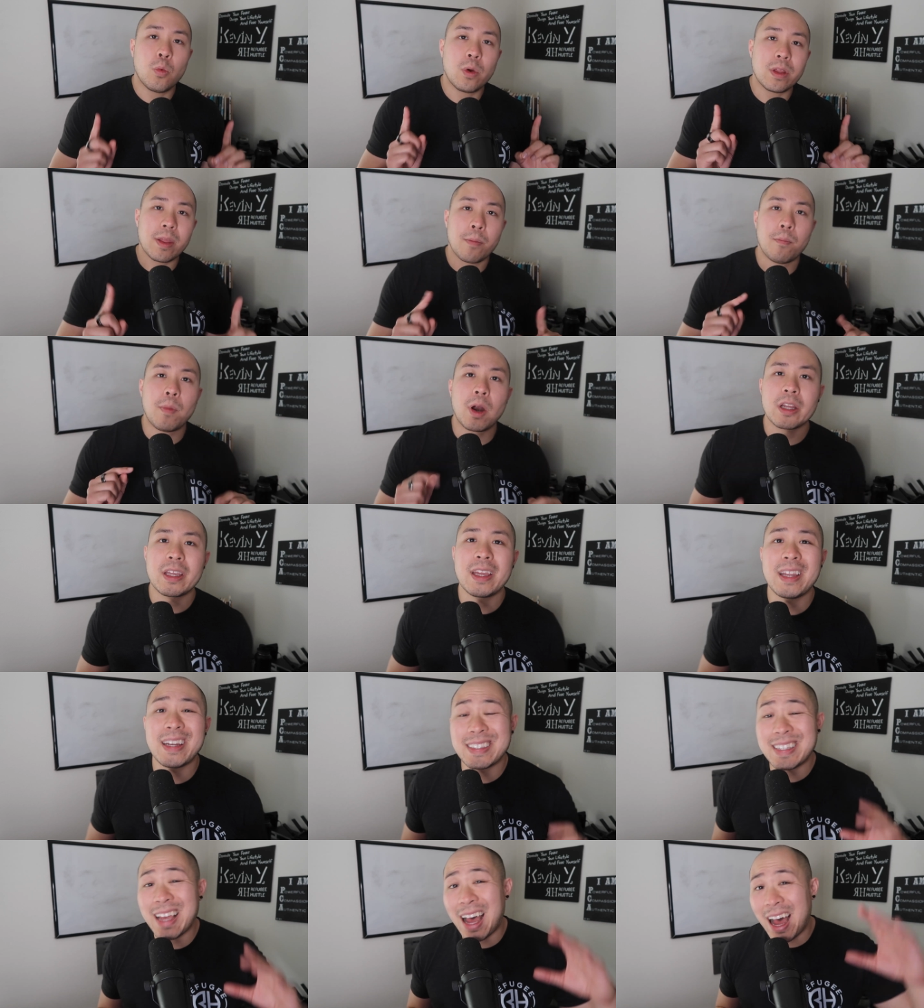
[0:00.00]
When the
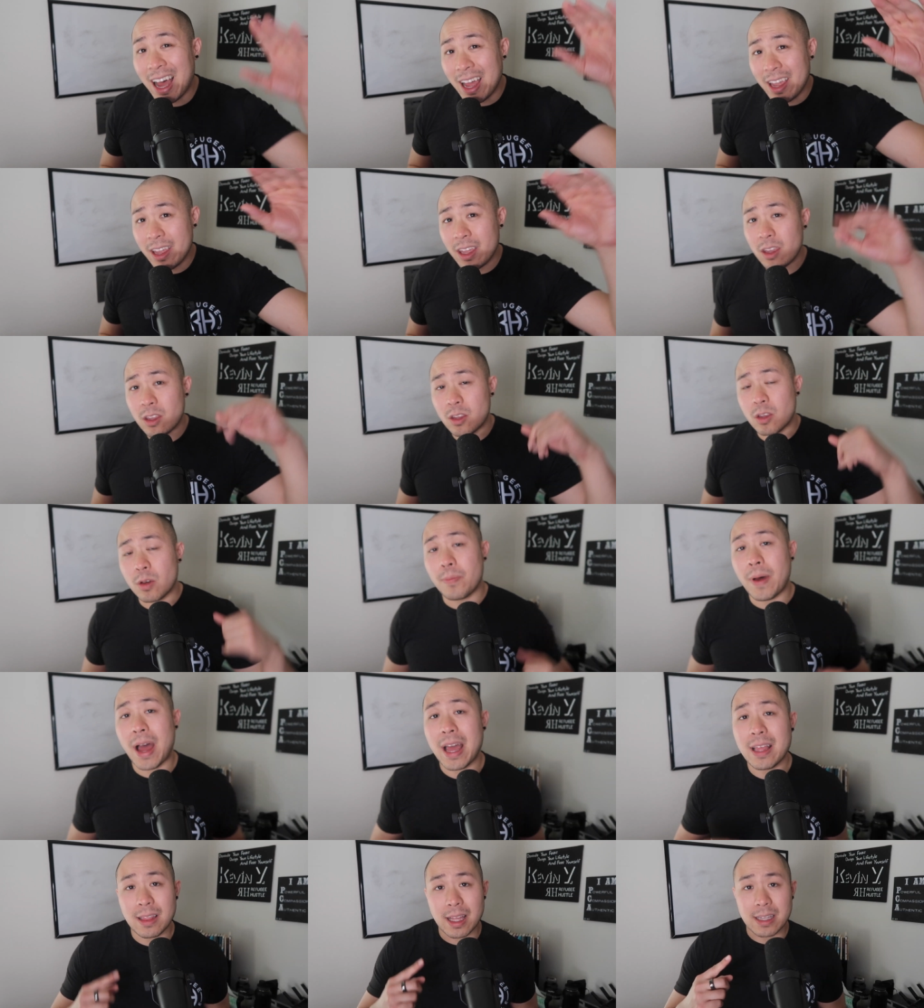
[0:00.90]
market is high, you'll
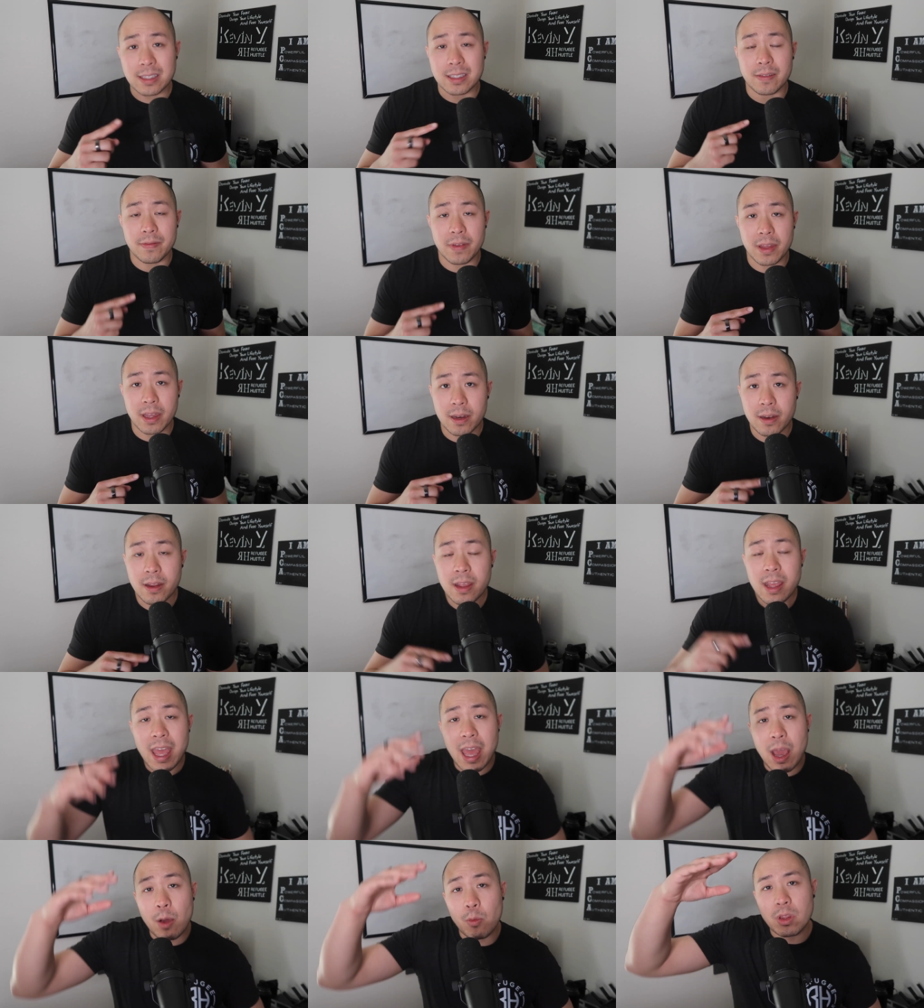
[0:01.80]
buy less of it,
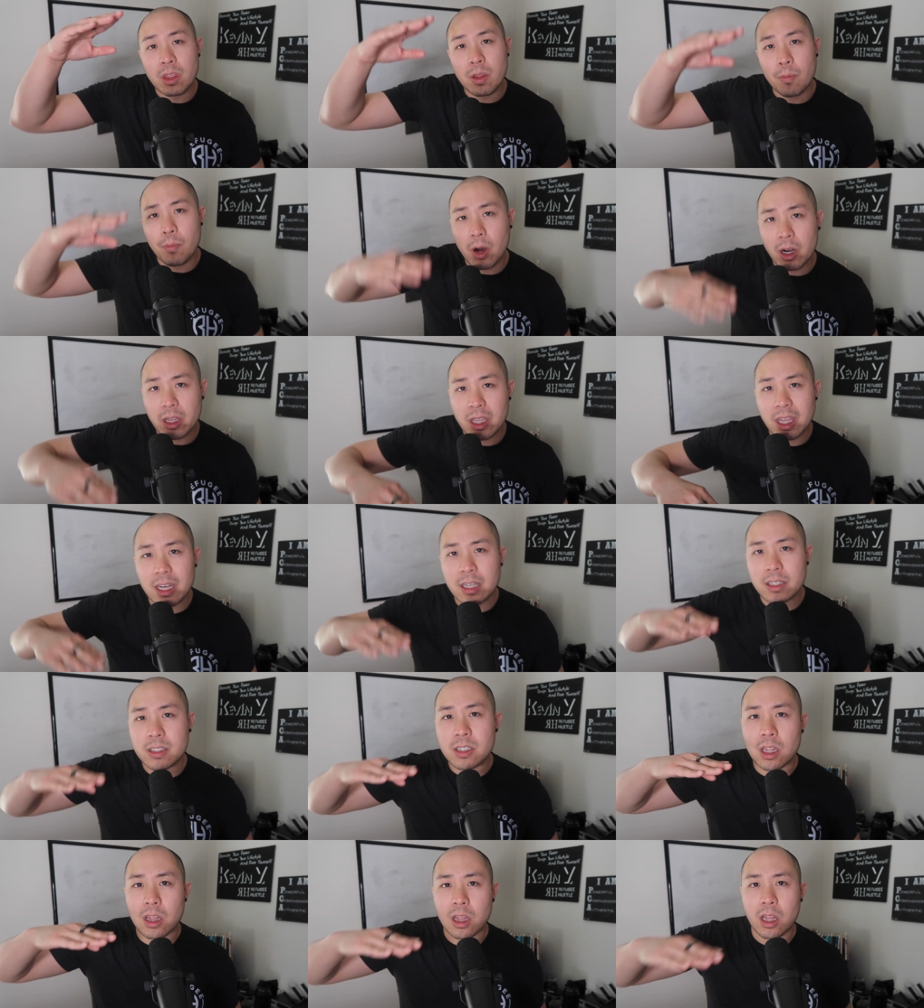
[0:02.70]
and when the market
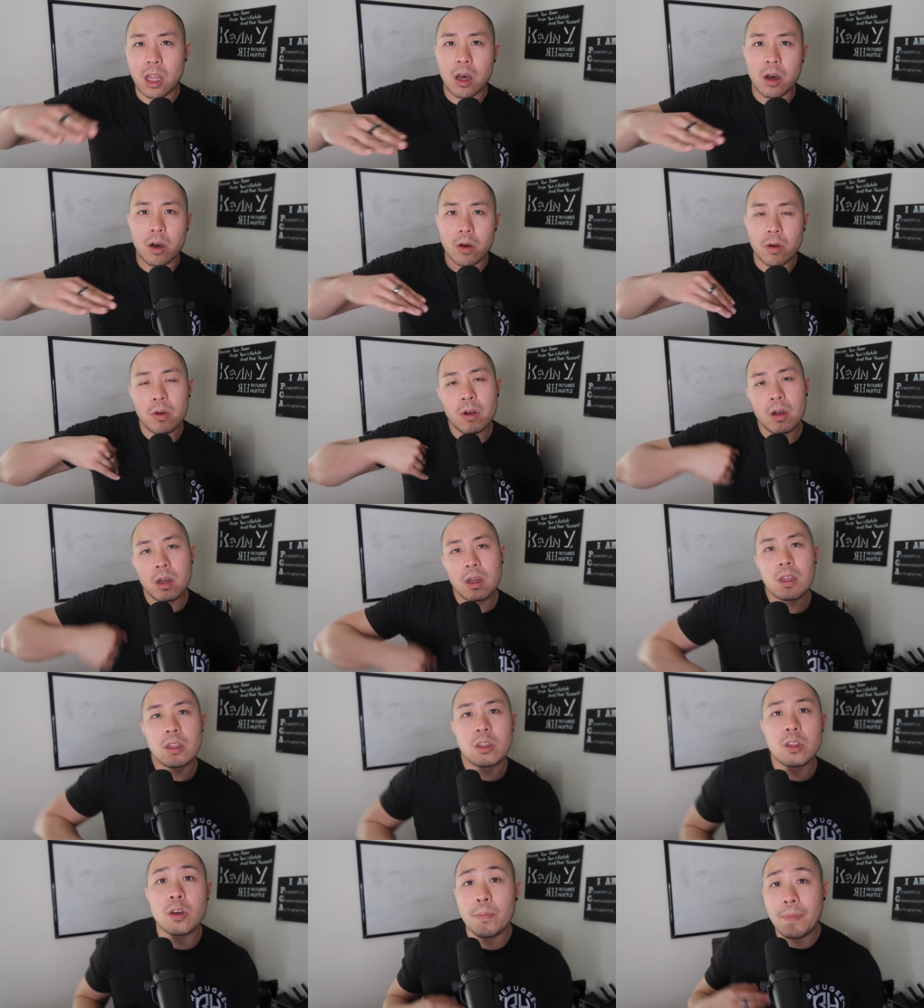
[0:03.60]
is low,
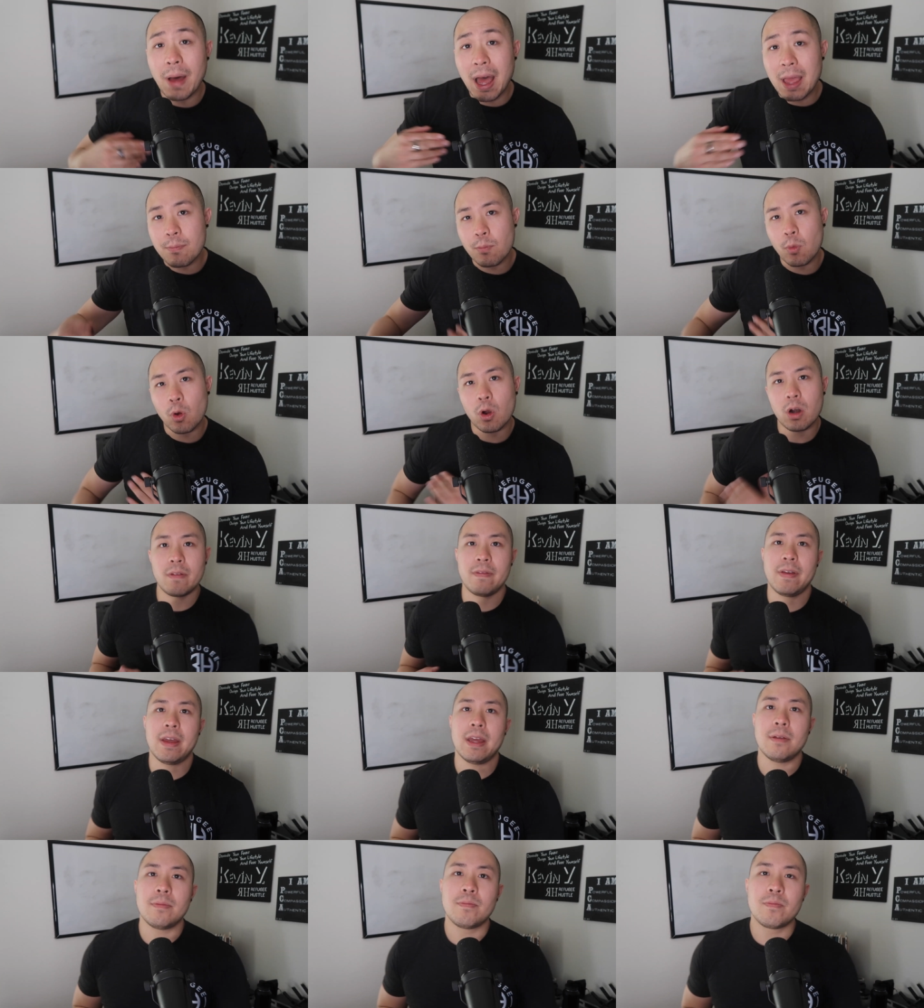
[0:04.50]
you'll buy more
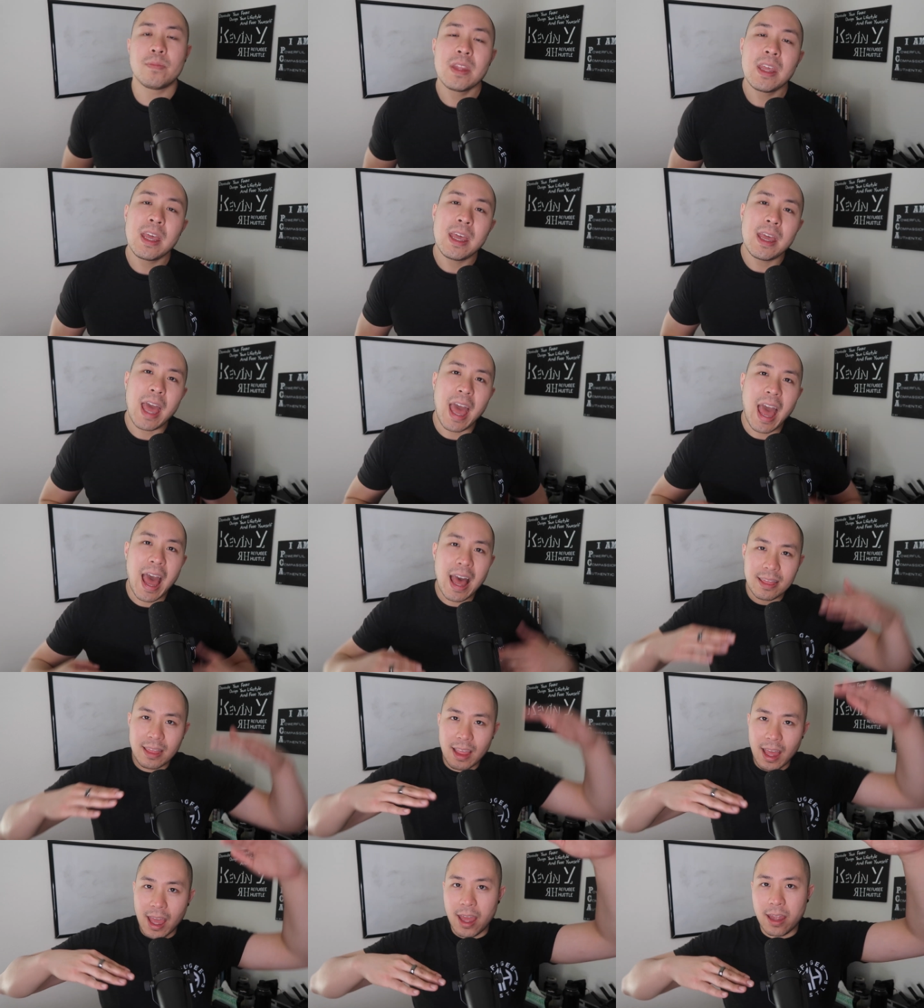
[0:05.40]
of it.
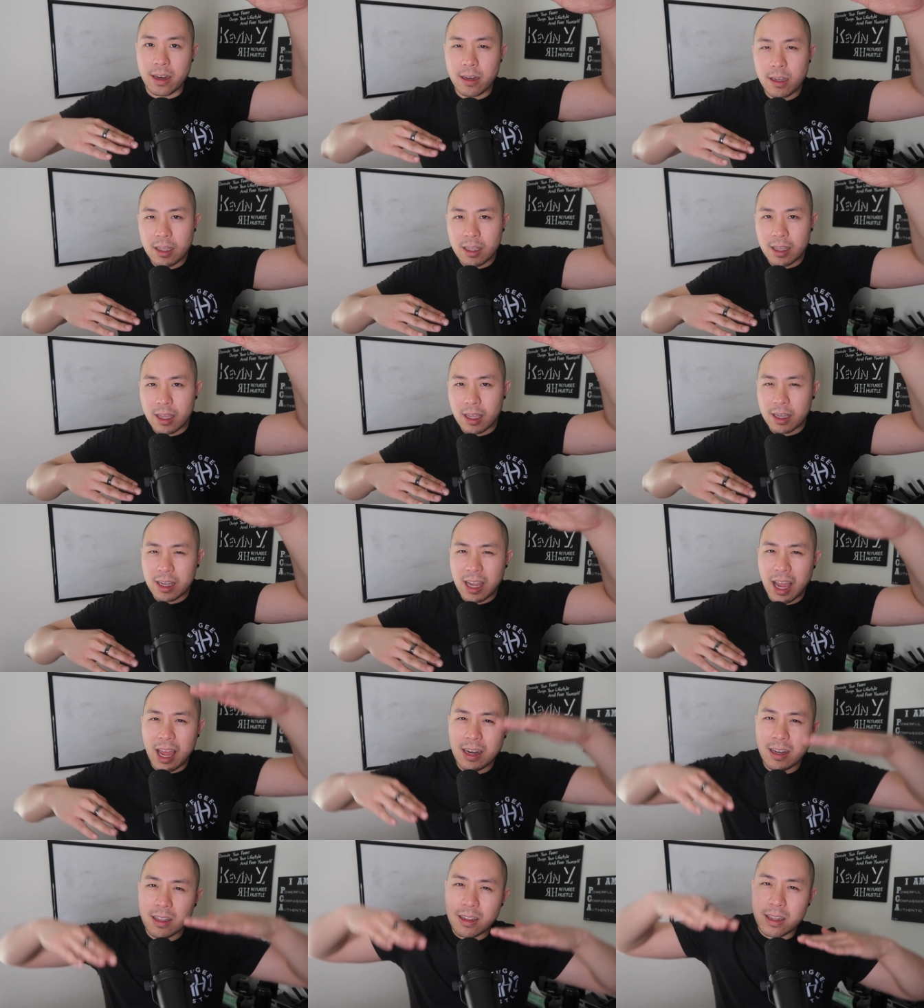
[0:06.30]
At the end, it
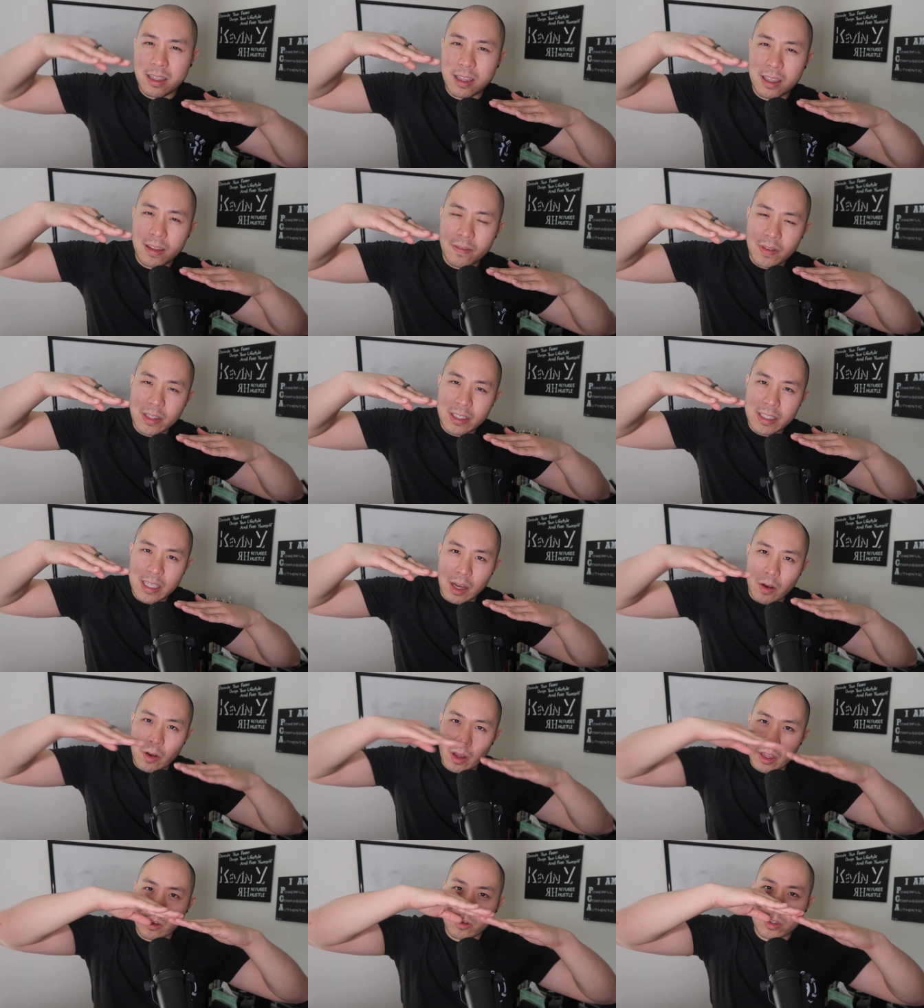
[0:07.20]
kind of evens
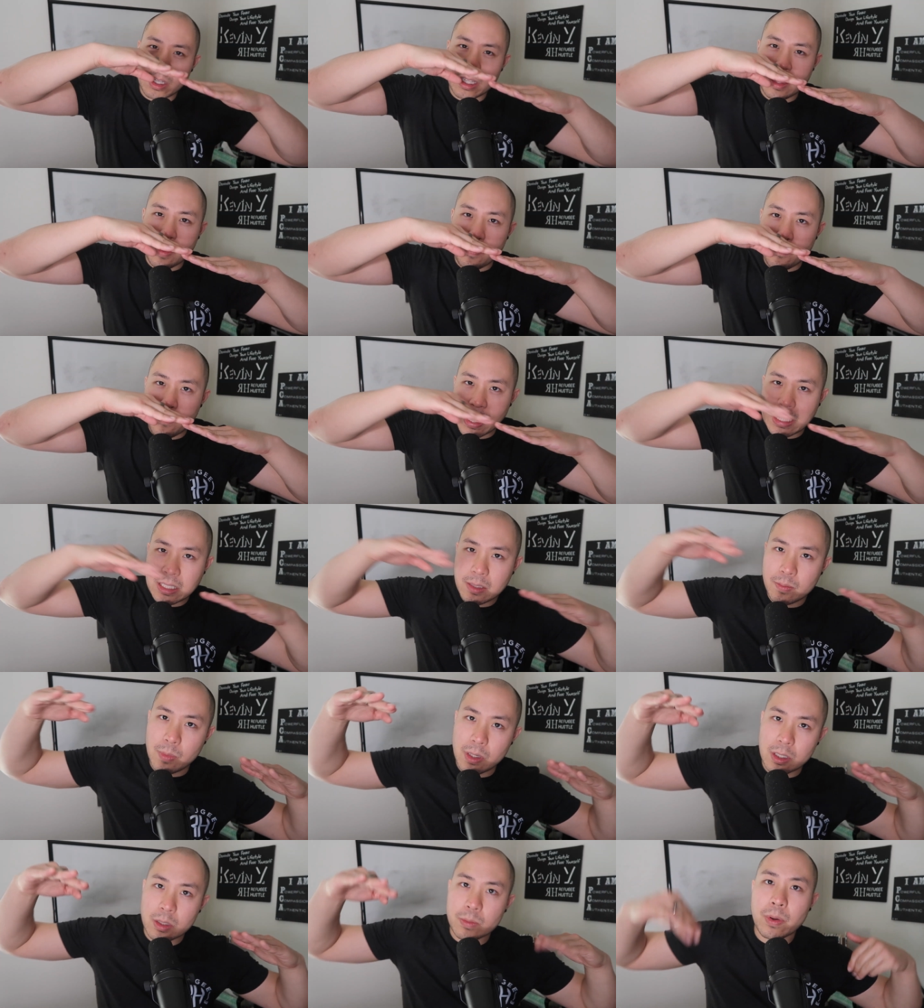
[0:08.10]
out and you'll get the
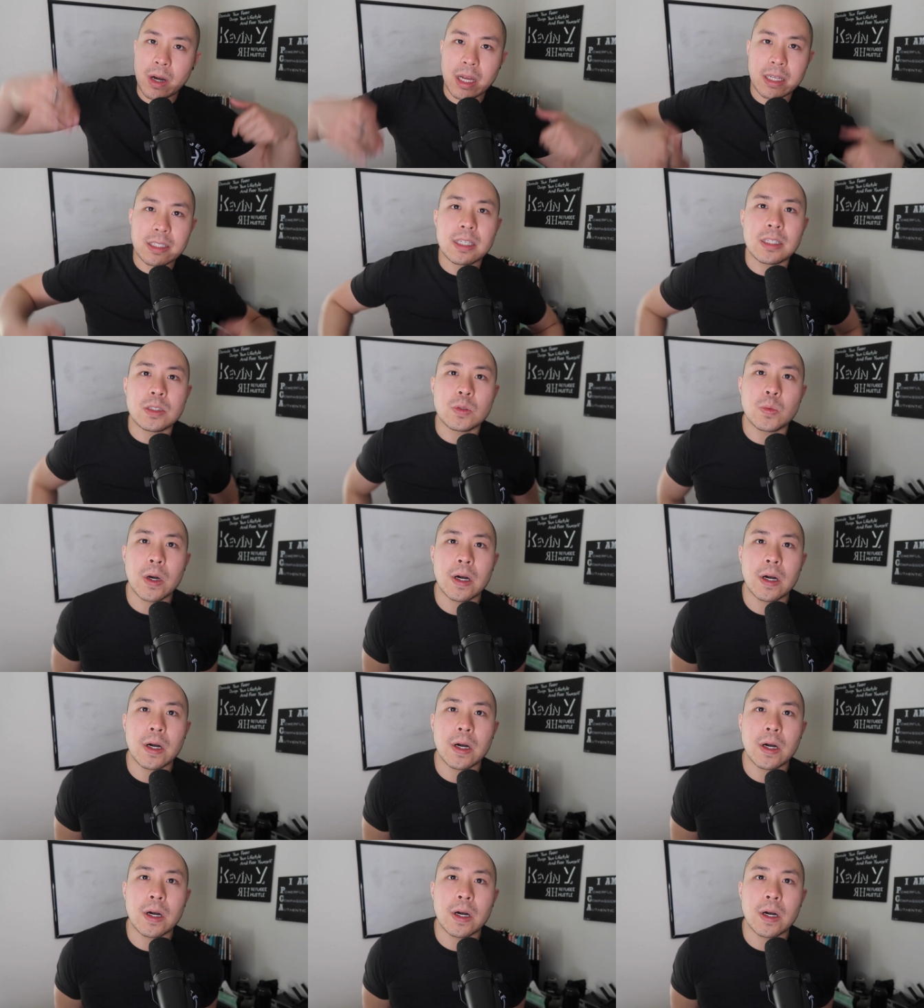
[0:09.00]
best middle price as